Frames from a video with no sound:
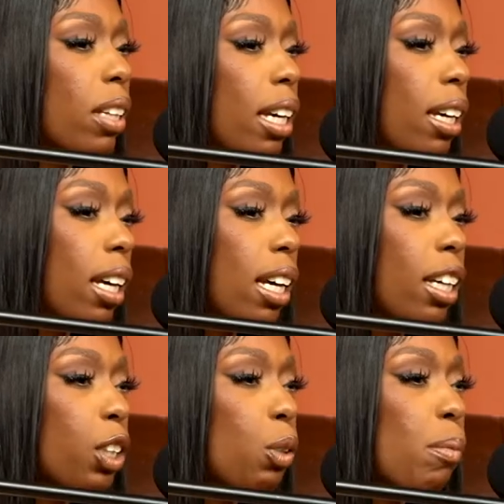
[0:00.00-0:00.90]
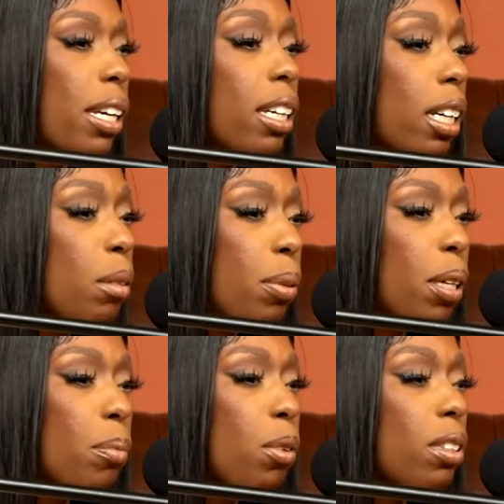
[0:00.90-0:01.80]
like you meet good
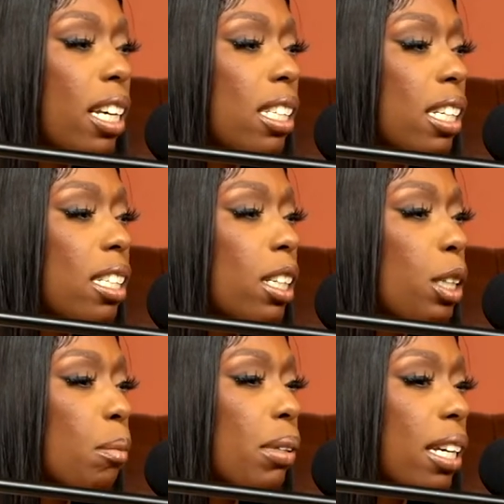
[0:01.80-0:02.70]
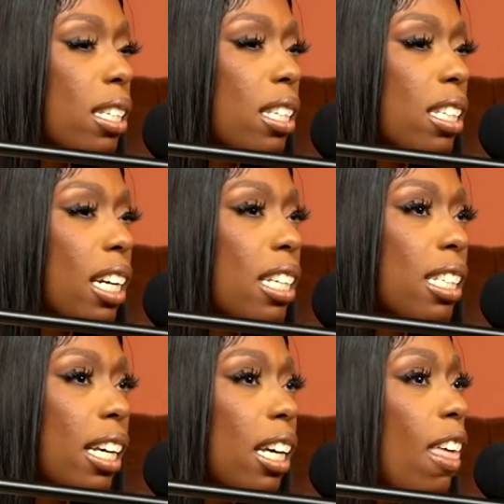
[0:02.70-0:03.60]
people that's in certain places and they
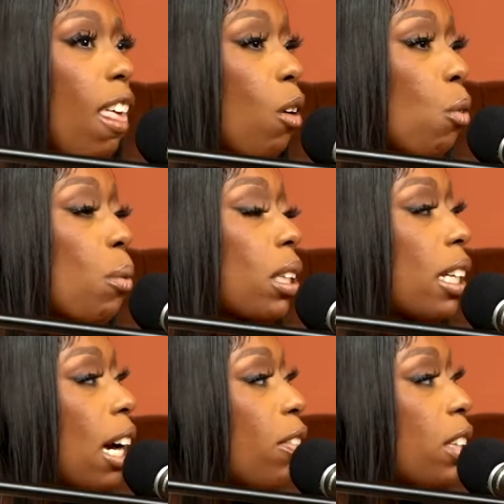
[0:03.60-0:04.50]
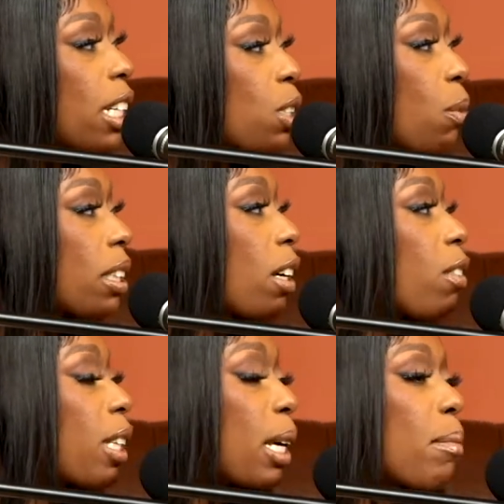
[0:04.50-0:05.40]
say, well, look out for this, watch out
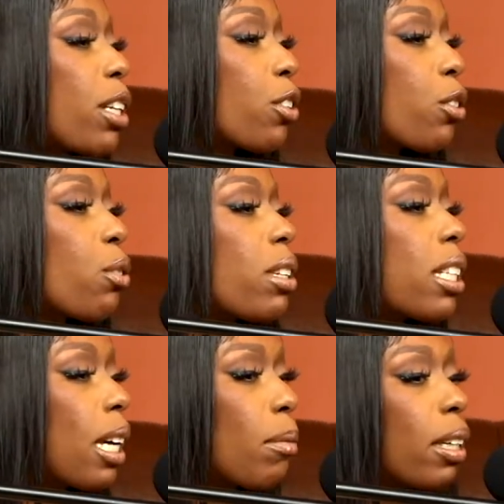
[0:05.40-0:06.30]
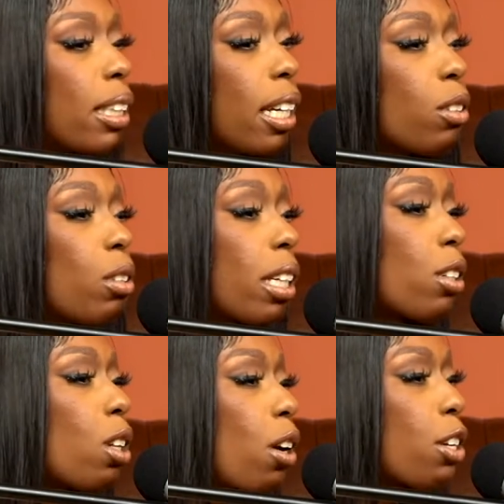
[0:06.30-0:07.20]
for that, make sure you do this, copyright that, do that.
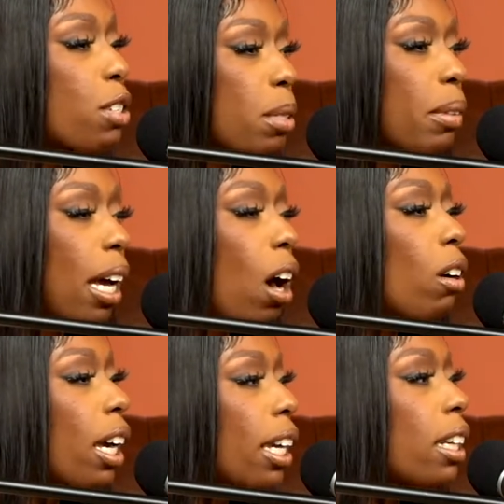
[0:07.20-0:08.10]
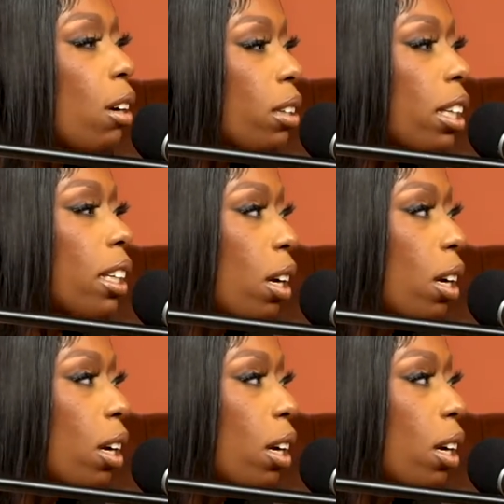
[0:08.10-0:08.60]
You just be like, okay, noted.